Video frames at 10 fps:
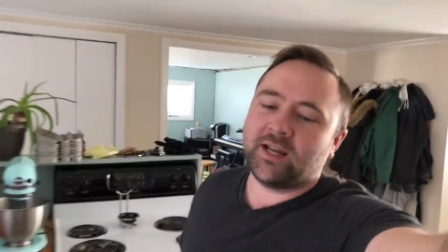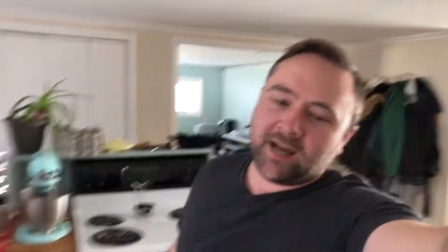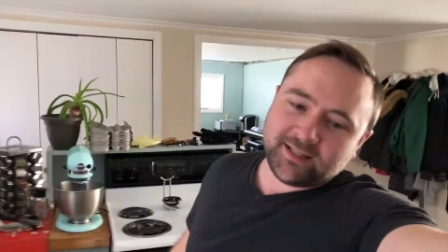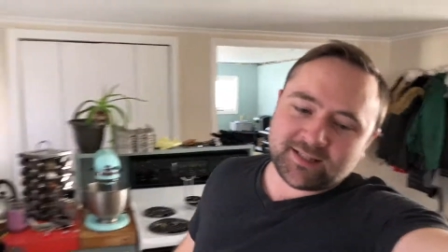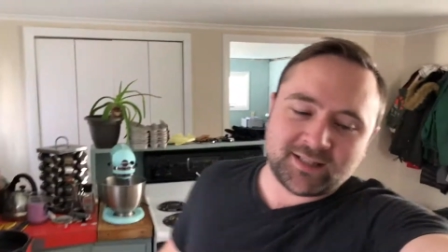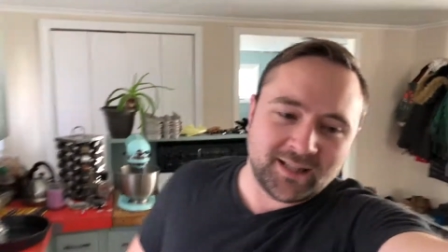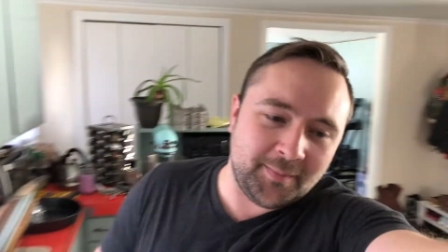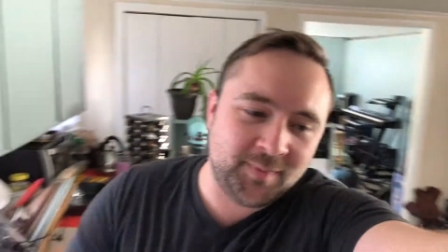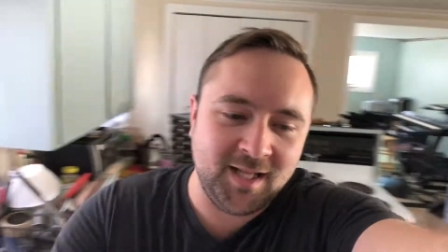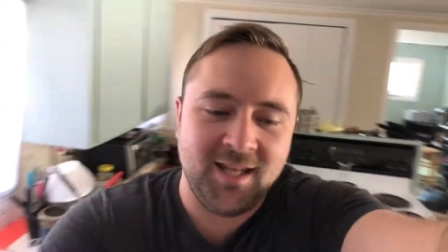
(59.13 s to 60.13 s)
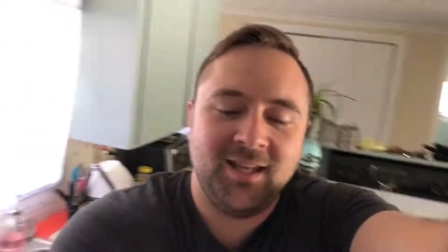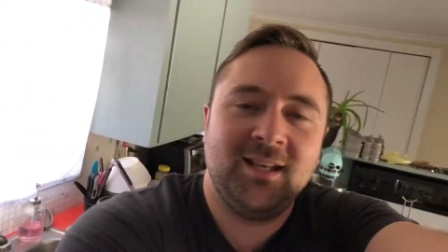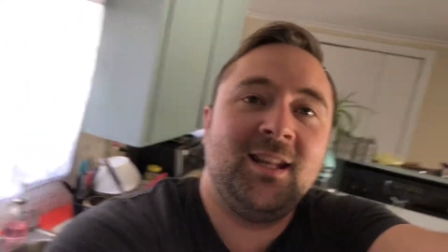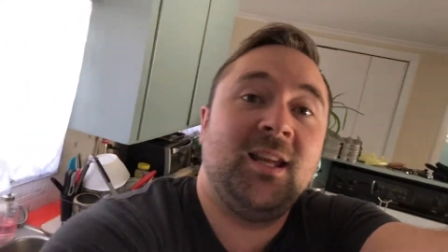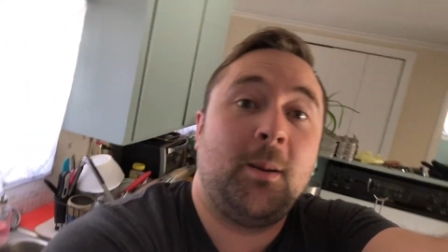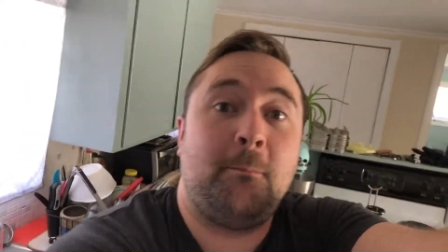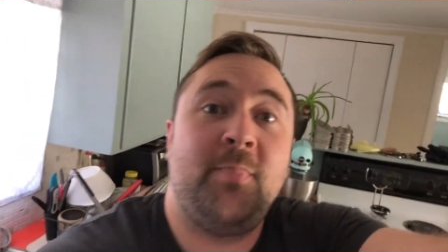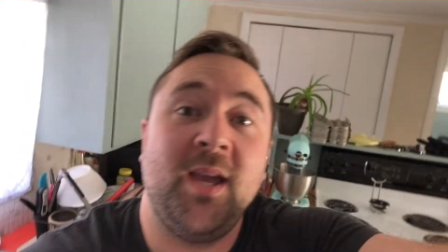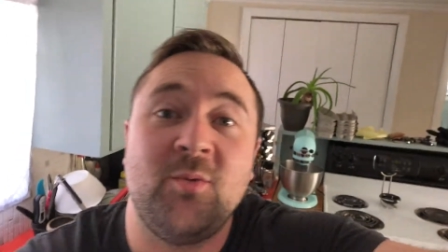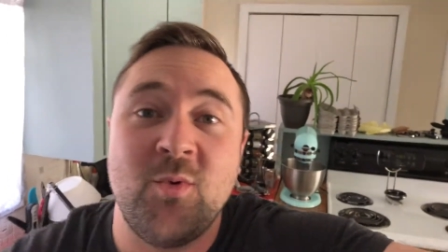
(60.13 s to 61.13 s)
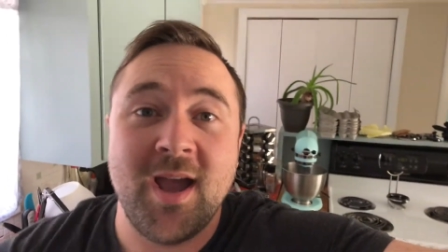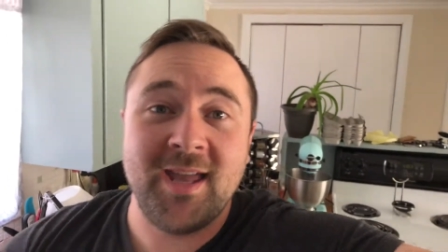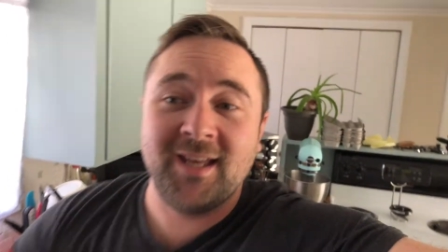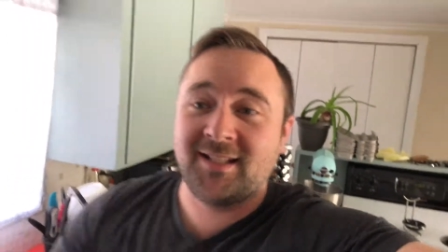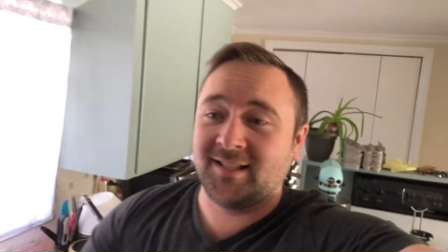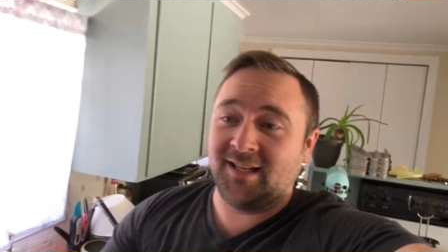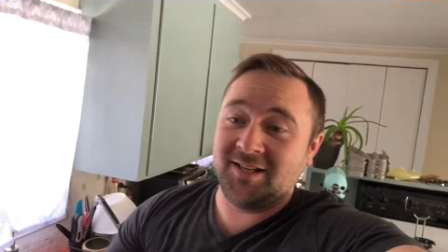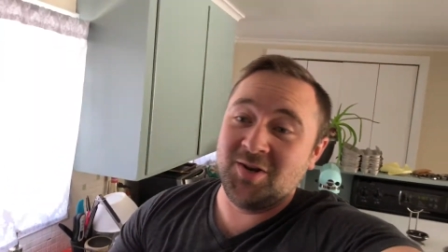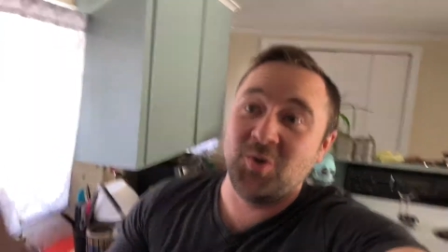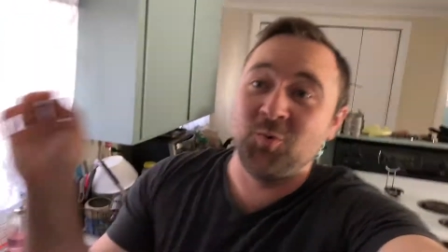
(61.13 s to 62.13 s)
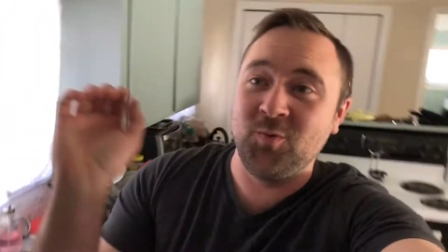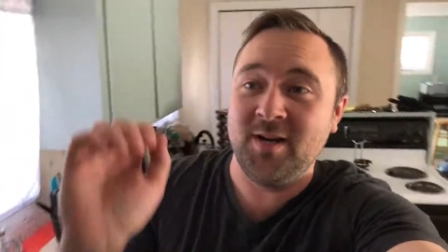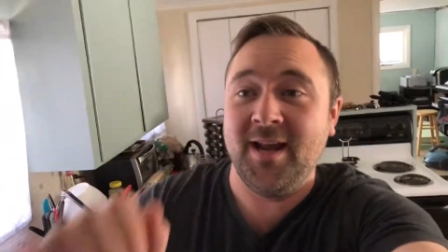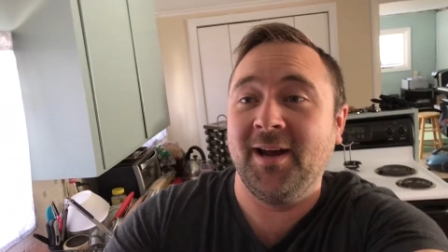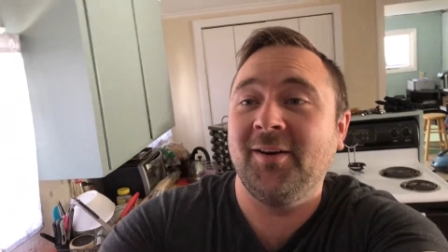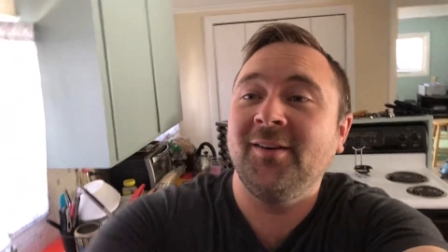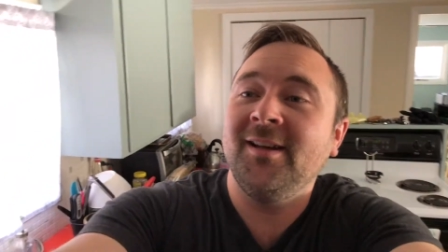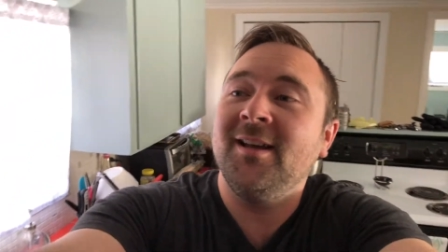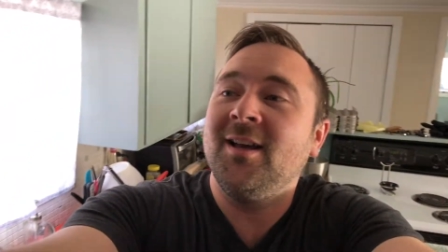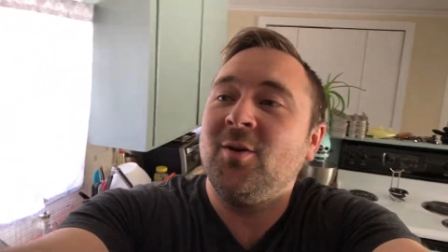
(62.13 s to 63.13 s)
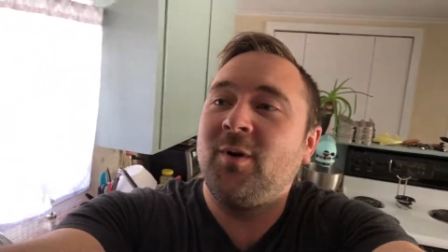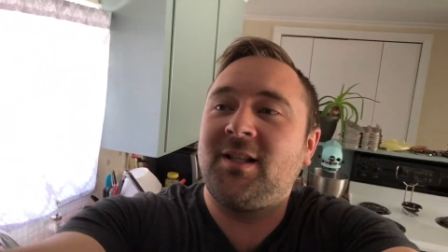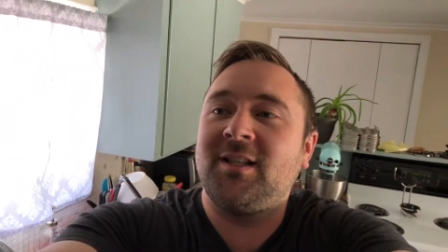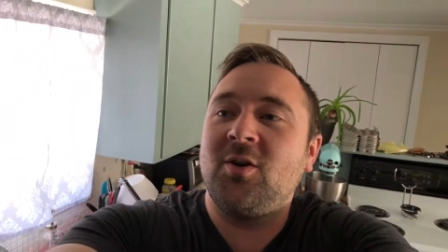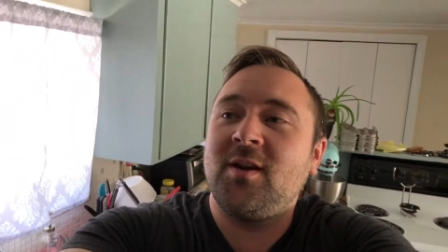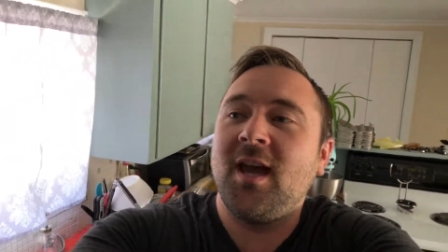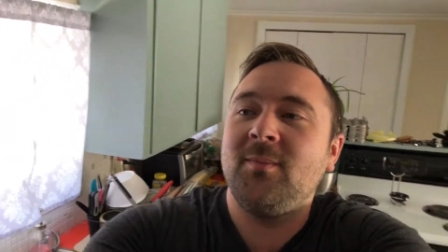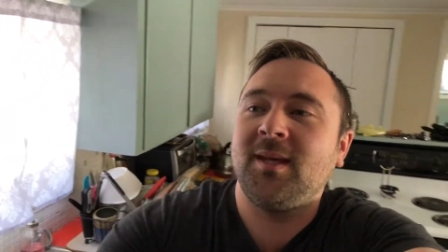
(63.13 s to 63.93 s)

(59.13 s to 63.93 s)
and I slept in in a big way. It's like noon now, which is okay